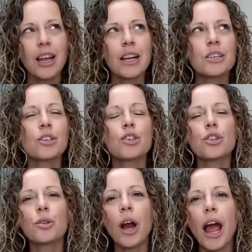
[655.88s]
It's a
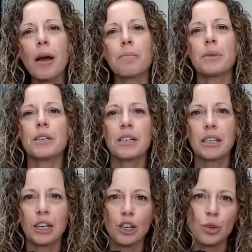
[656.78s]
trap to
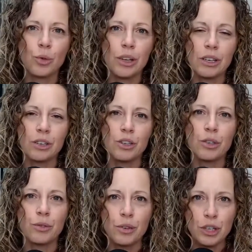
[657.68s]
get you
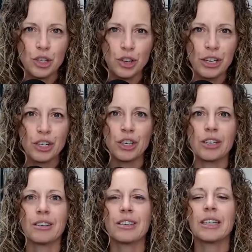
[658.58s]
into
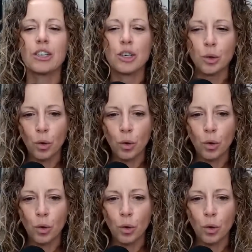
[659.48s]
frustration, to get you